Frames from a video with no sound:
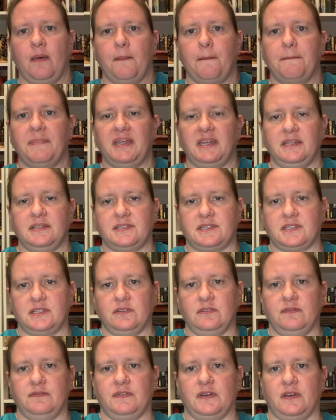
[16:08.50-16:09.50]
but it's
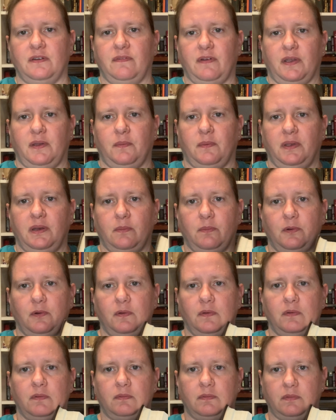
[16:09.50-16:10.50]
still very, very
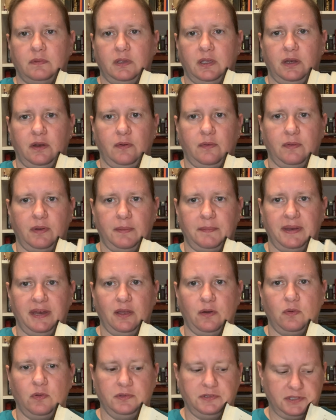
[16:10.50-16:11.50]
readable. It
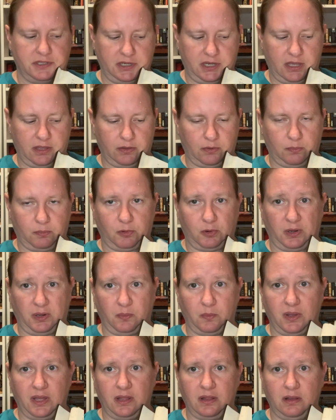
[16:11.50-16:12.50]
holds together pretty
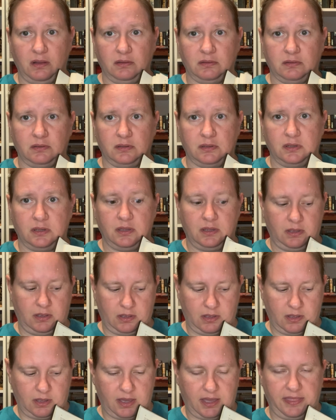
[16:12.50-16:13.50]
well.
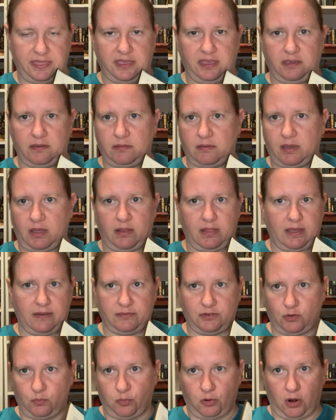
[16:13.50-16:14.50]
I think I'll have
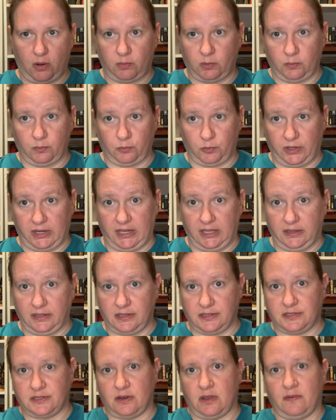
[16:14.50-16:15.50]
no problem reading
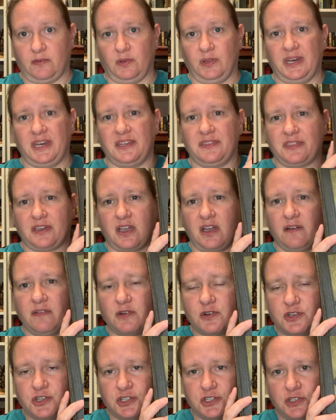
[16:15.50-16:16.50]
this novel, and the cover
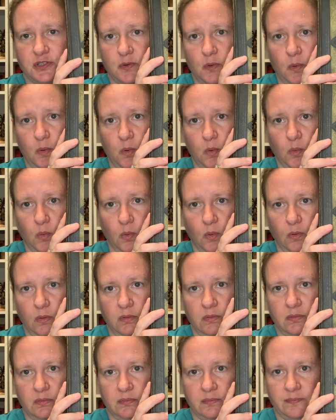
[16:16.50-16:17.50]
is just so cool.
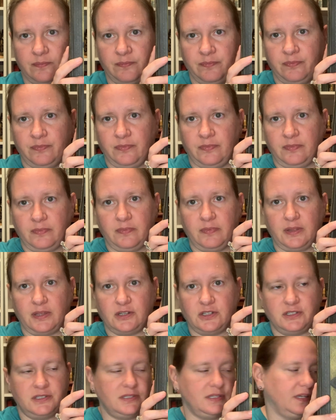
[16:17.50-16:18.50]
I
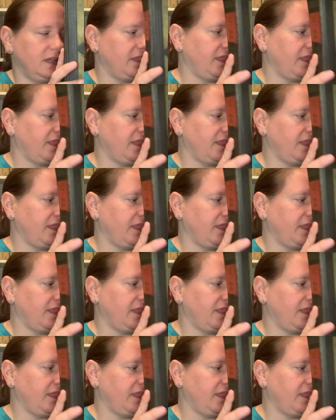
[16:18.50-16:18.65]
just dig